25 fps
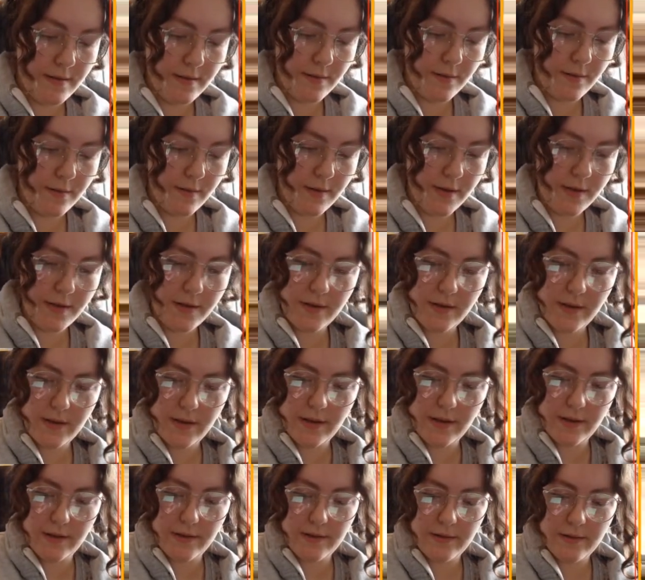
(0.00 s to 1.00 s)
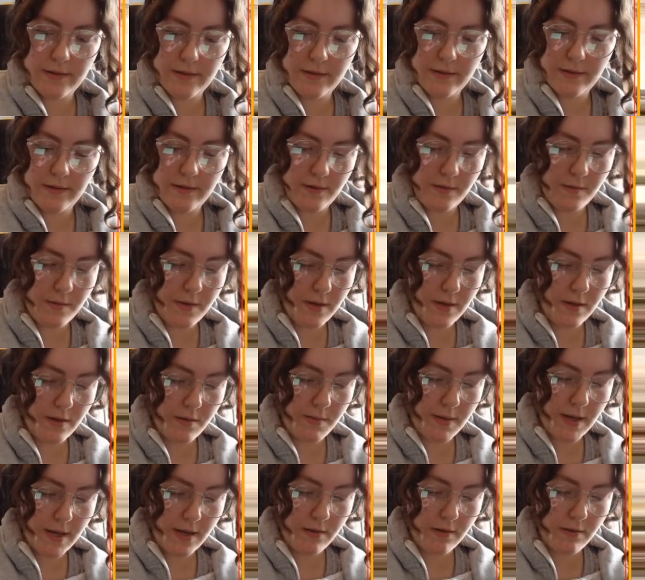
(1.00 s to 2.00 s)
question is, do we do the
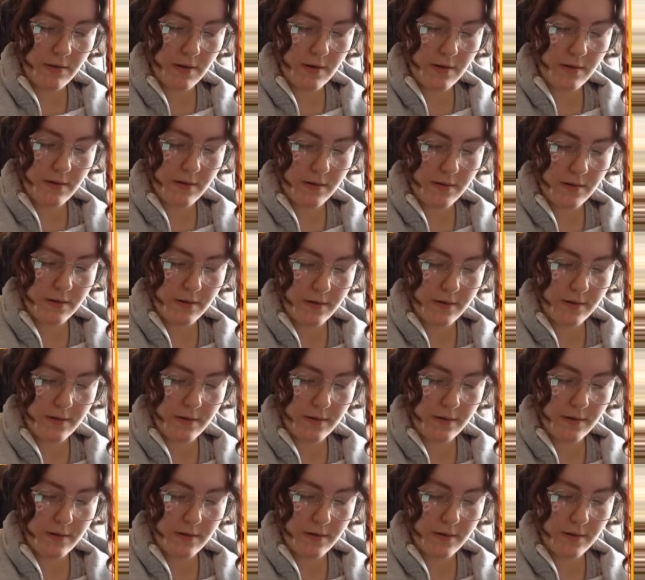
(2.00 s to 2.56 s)
background?